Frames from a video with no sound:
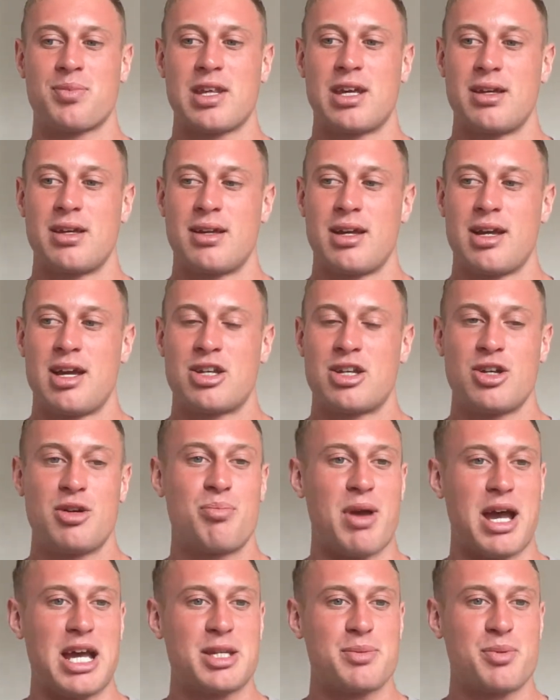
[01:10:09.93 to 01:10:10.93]
Dude, best
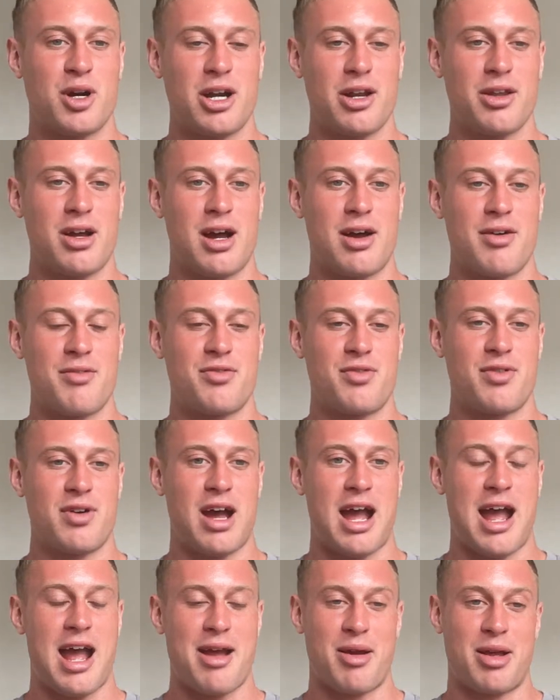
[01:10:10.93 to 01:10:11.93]
part of,
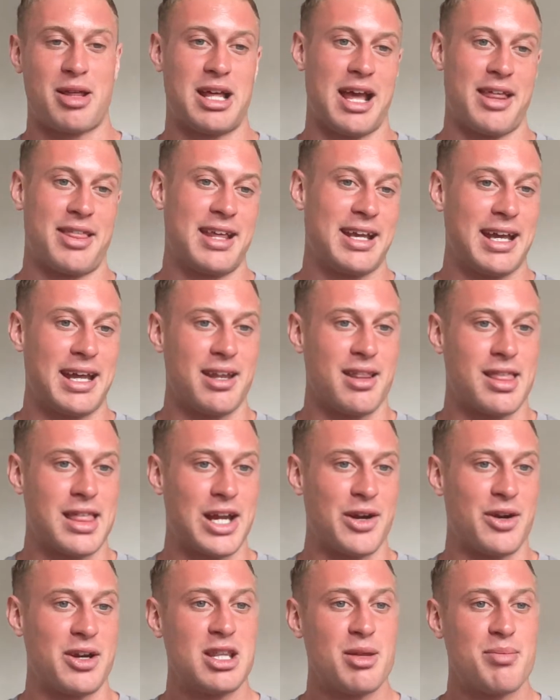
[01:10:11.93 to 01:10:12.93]
I think in theory, the
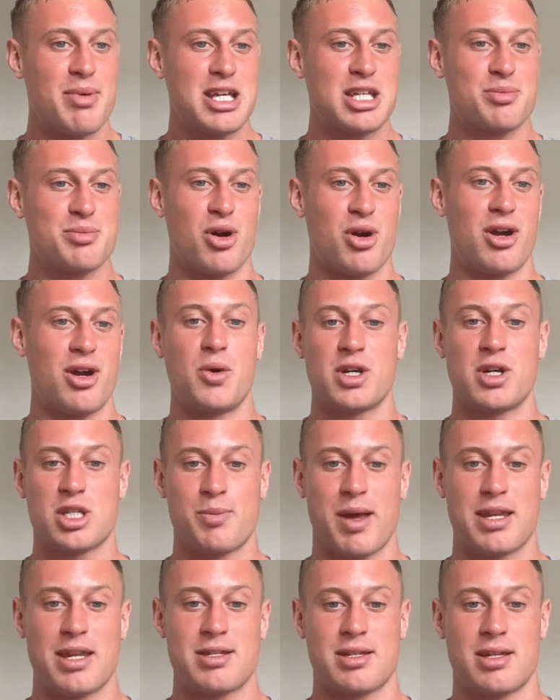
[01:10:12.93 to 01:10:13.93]
best part is like no
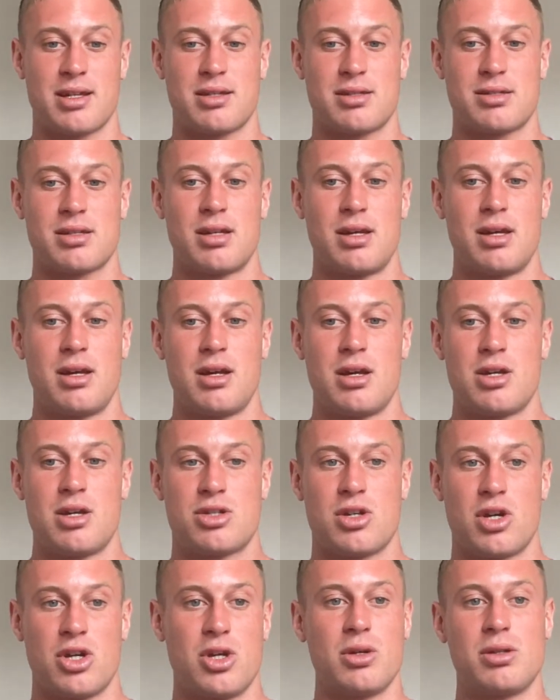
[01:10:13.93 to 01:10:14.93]
expenses. So
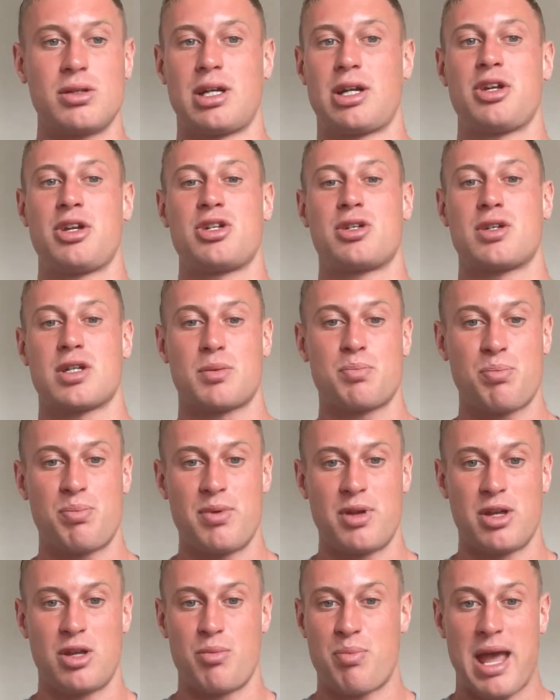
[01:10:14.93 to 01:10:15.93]
you literally
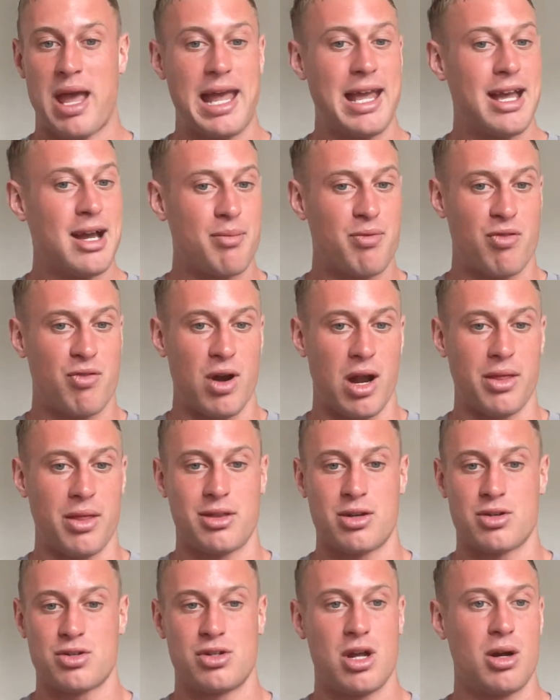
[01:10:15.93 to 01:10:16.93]
you pay up front. There's
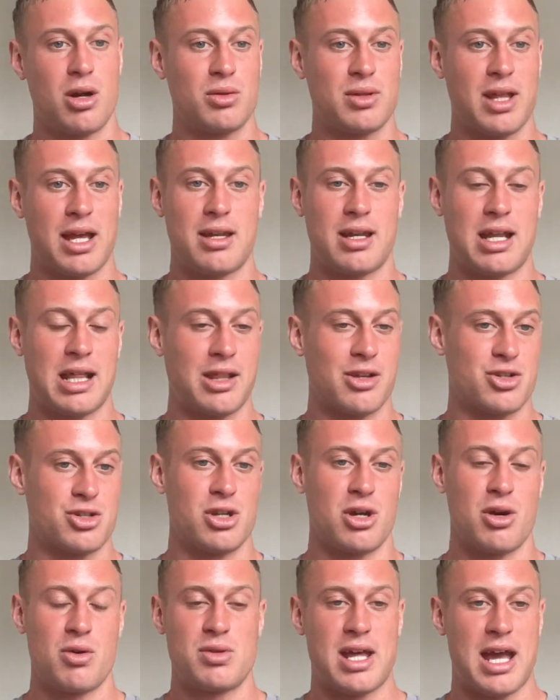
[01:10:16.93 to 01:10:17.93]
no lending, there's no
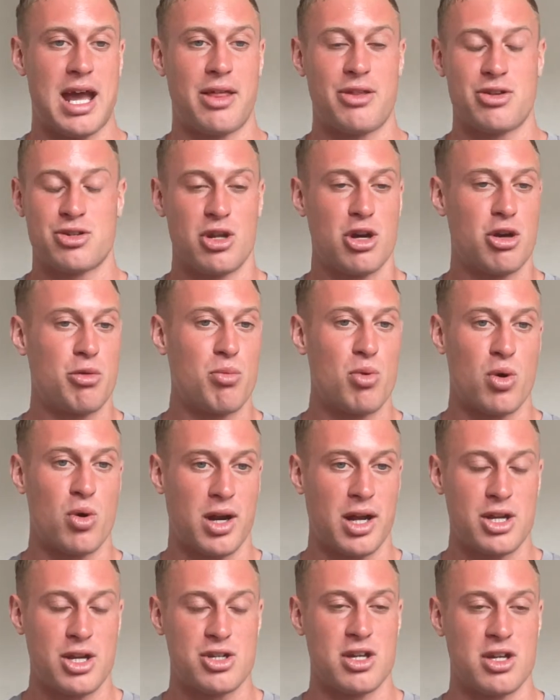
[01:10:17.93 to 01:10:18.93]
debt, there's no mortgage on
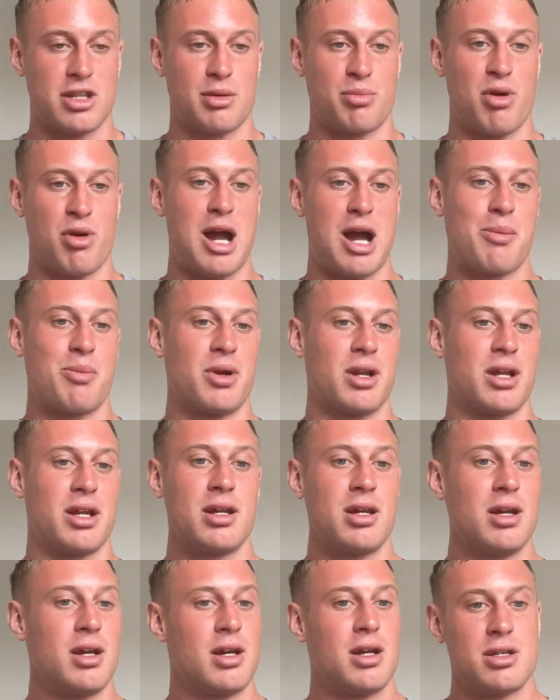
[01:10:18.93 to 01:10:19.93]
the property.
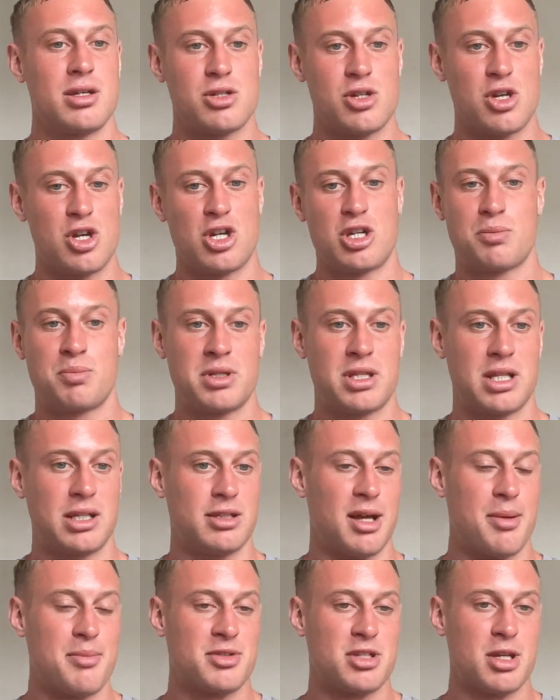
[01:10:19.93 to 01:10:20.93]
So you just put the lump sum of
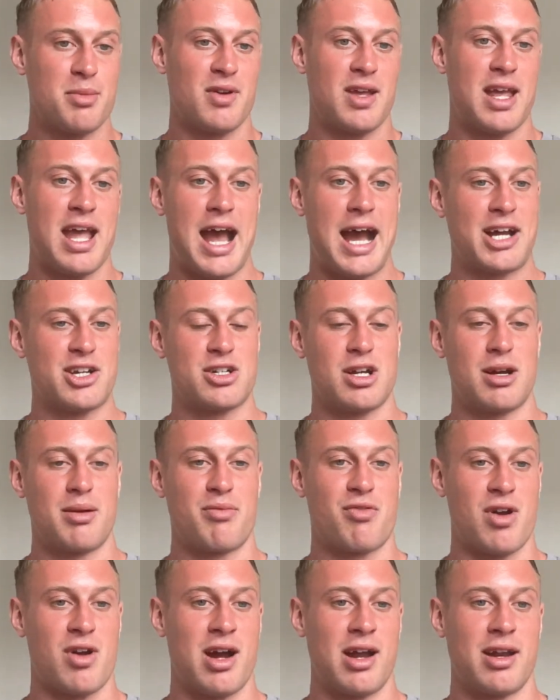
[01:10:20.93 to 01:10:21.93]
cash up front,
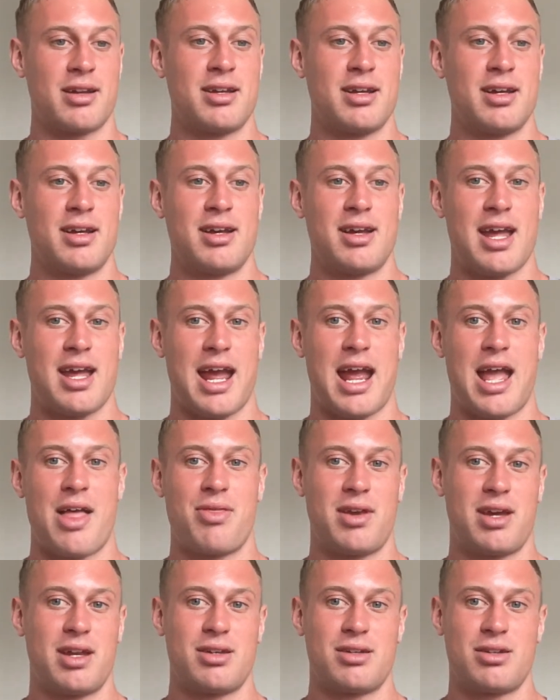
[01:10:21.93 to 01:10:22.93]
and then you don't
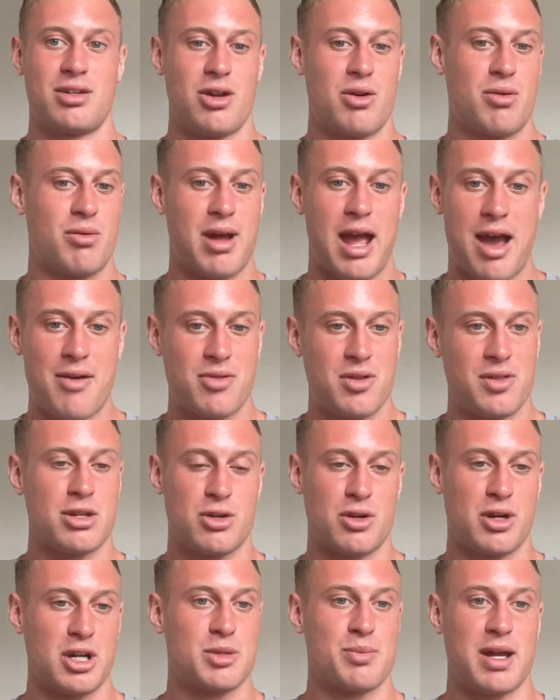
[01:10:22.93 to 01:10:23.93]
have to think about rent
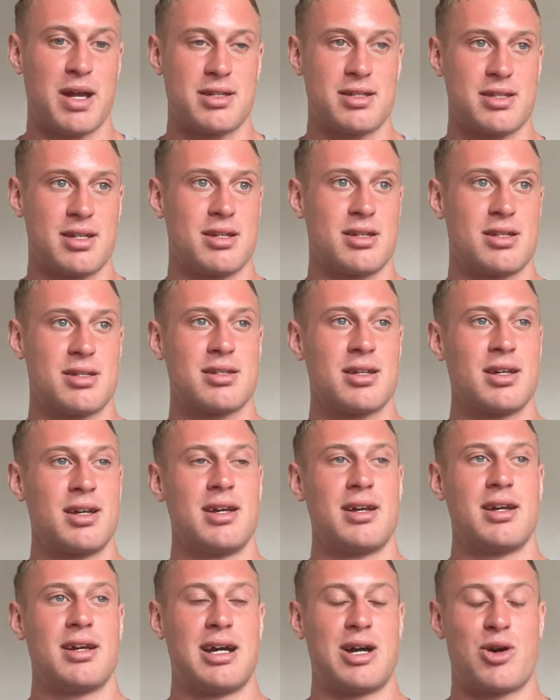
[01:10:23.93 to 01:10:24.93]
or expenses
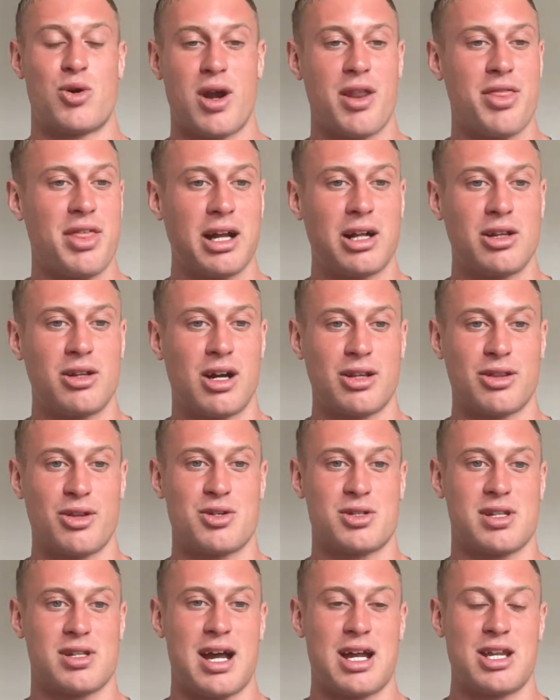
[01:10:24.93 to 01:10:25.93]
or anything along
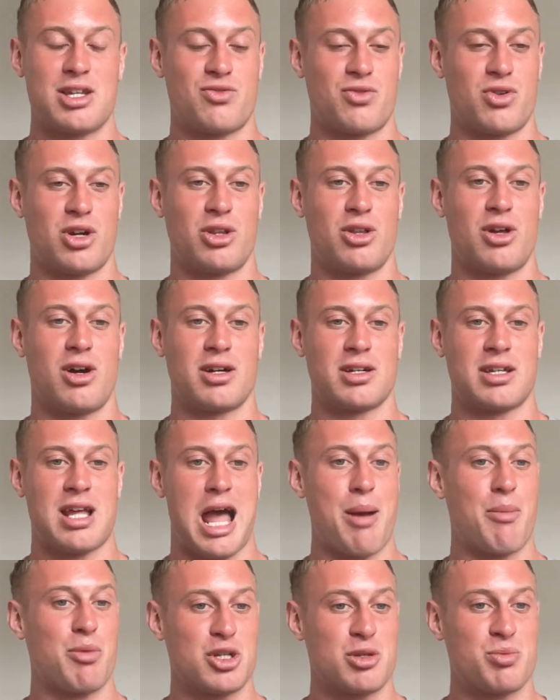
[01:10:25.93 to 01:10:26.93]
those lines for a long
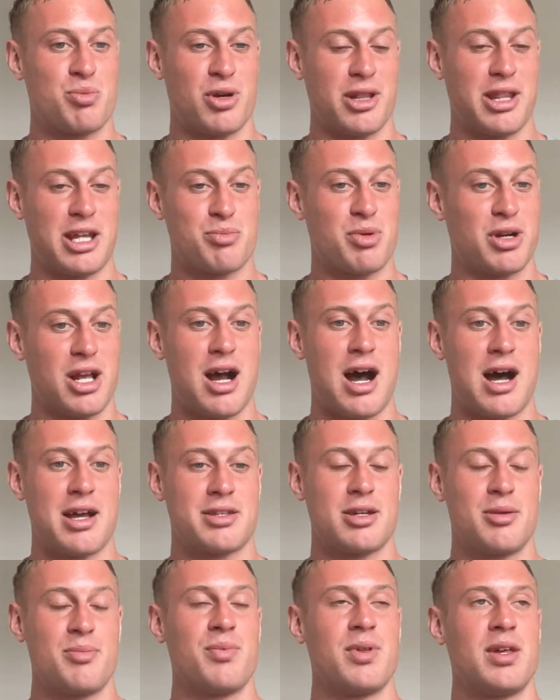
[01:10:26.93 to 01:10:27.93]
time, which is that's pretty
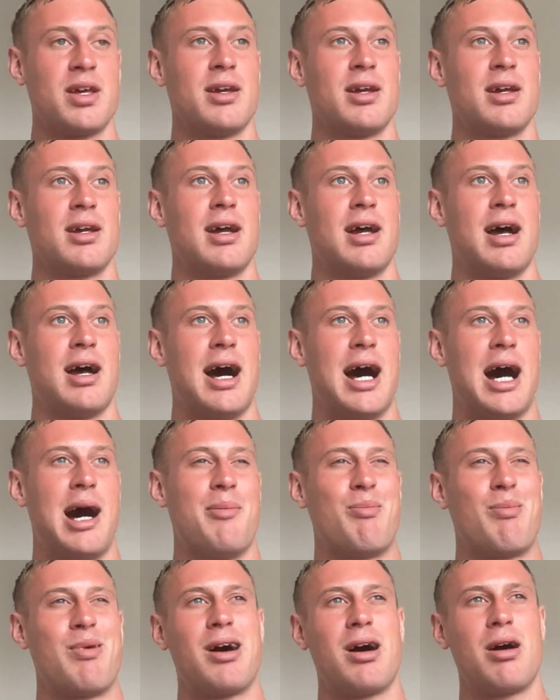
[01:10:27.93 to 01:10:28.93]
awesome.
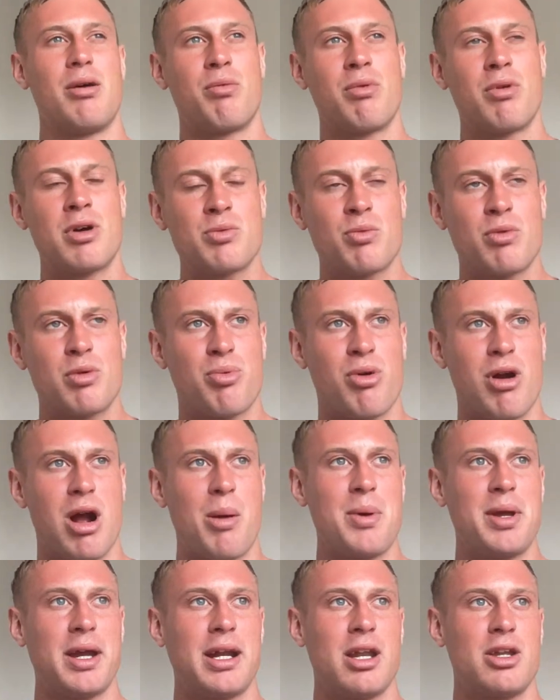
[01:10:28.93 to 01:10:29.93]
What we're
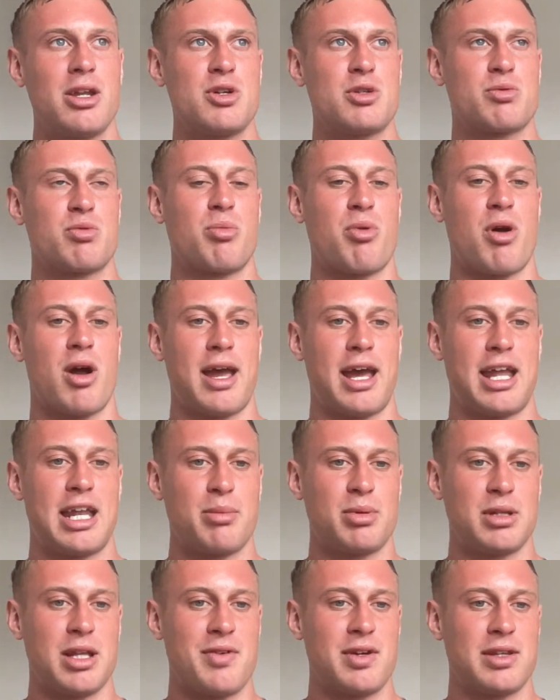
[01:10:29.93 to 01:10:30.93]
probably going to do is we'll probably end
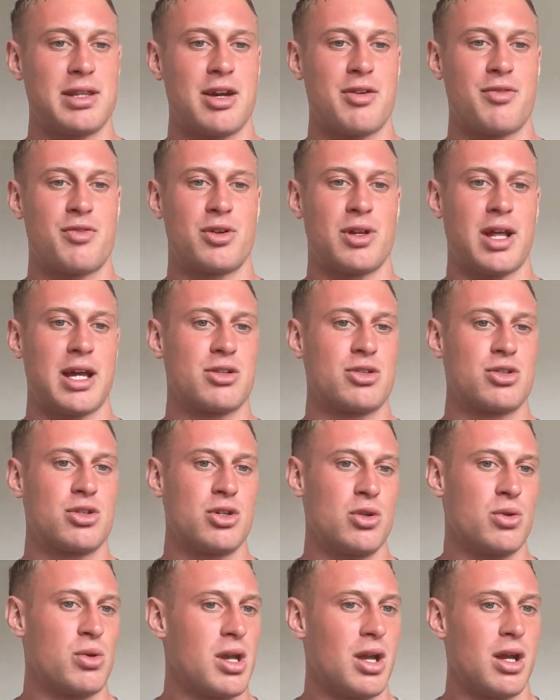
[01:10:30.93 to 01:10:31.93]
up living there for like
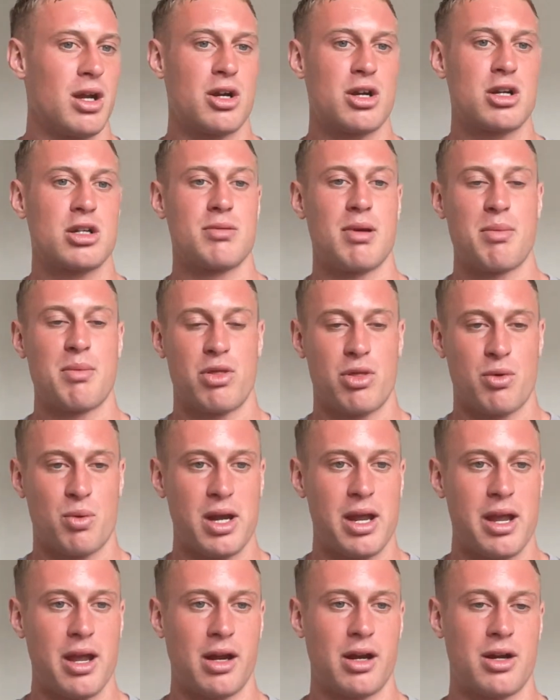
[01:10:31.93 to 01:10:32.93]
2 years, maybe
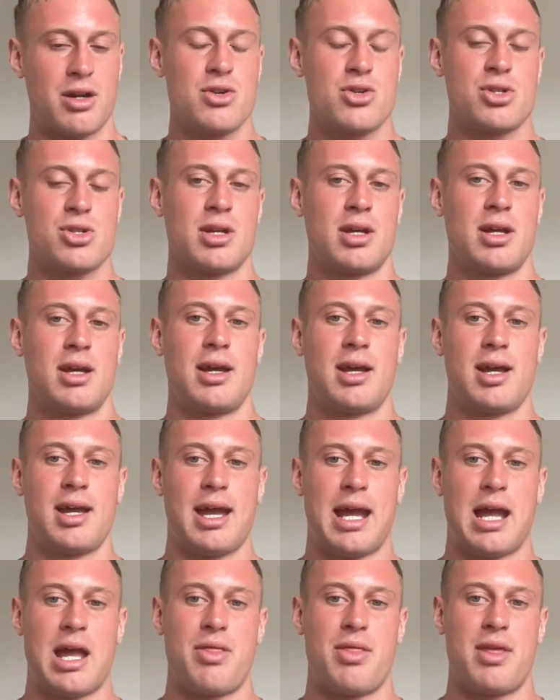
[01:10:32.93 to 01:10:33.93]
3 years,
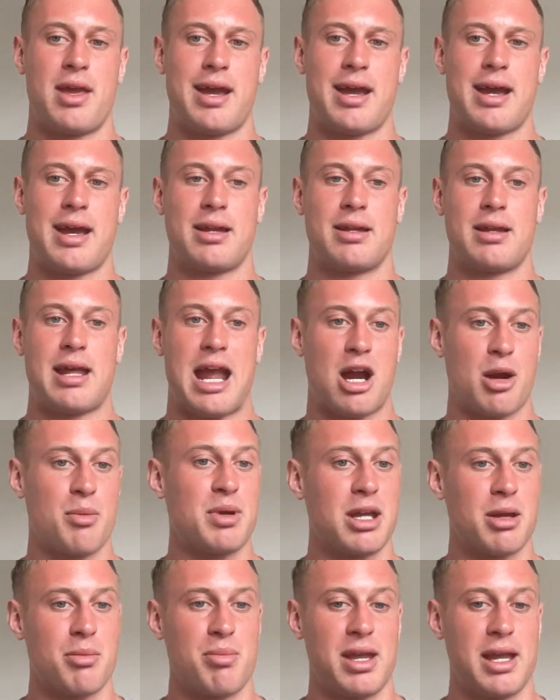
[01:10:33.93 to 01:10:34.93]
and then
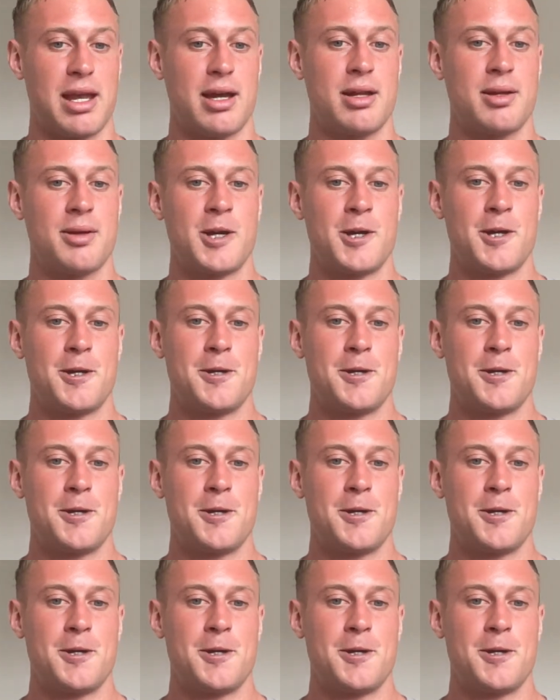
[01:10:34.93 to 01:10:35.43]
Airbnb it.